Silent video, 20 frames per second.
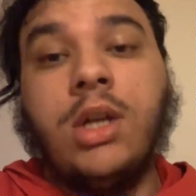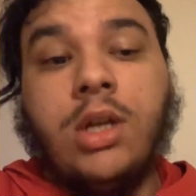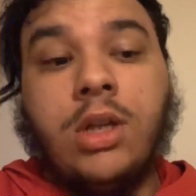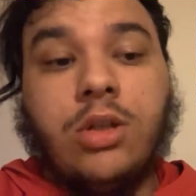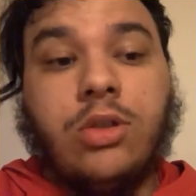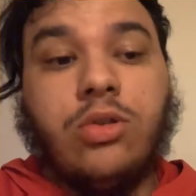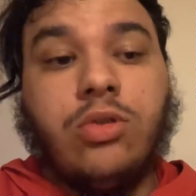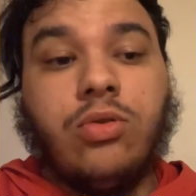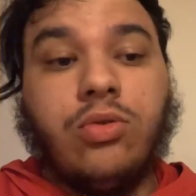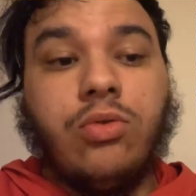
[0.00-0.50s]

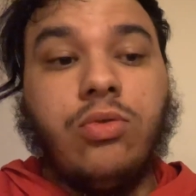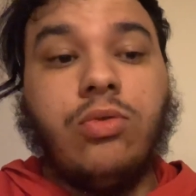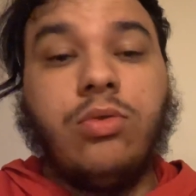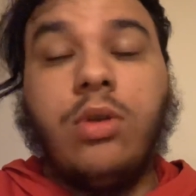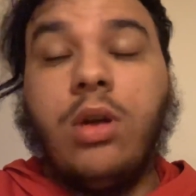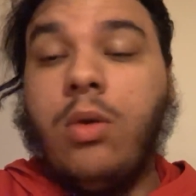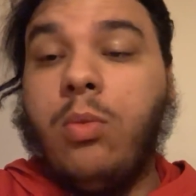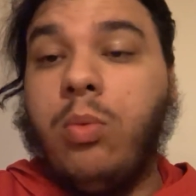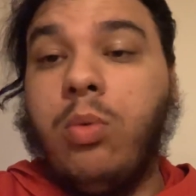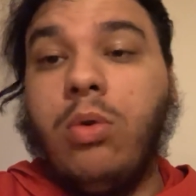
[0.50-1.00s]
to
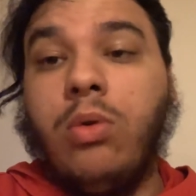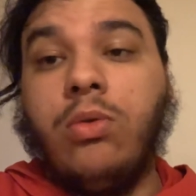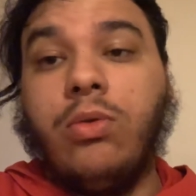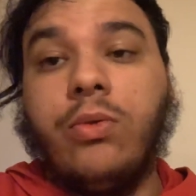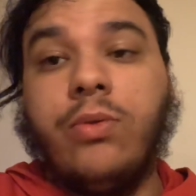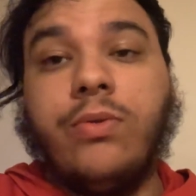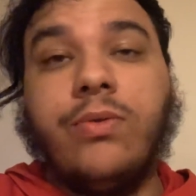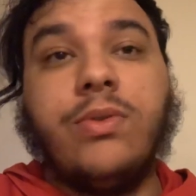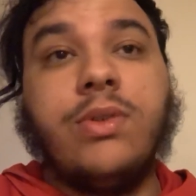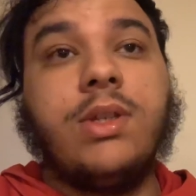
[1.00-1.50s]

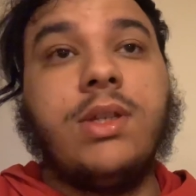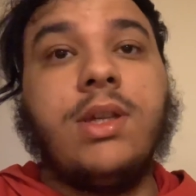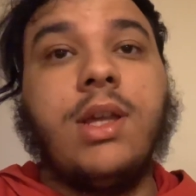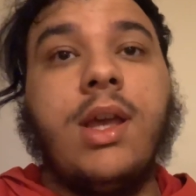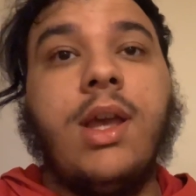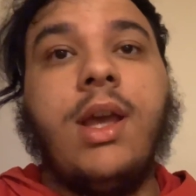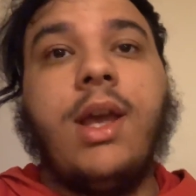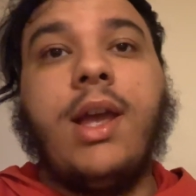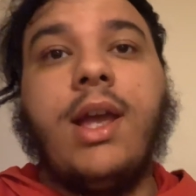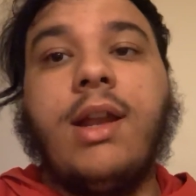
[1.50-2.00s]
Wolves
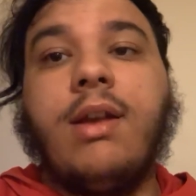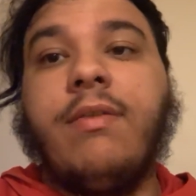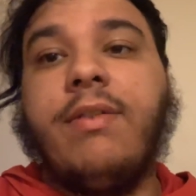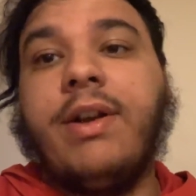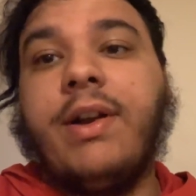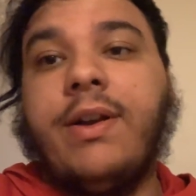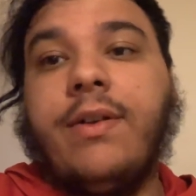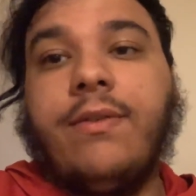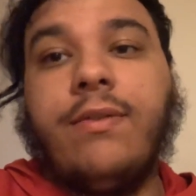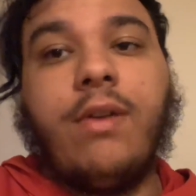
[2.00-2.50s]
in a
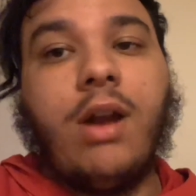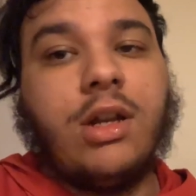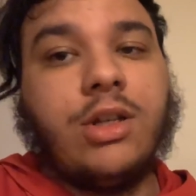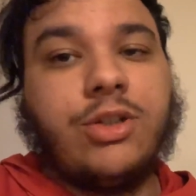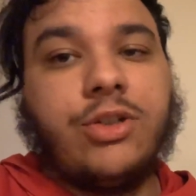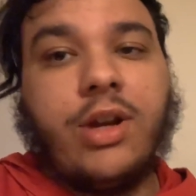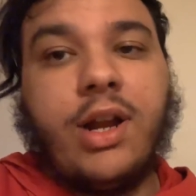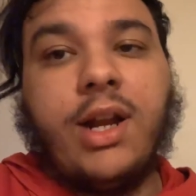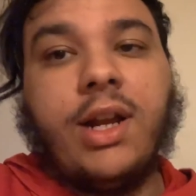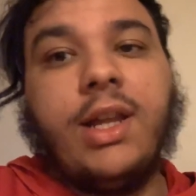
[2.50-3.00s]
very
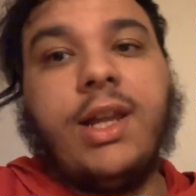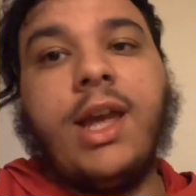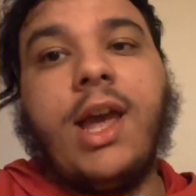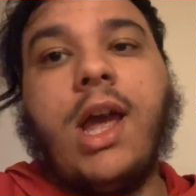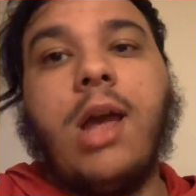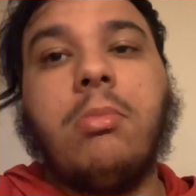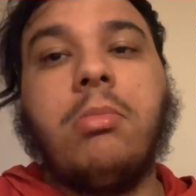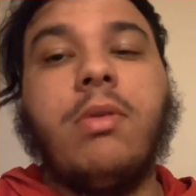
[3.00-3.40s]
frustrating game,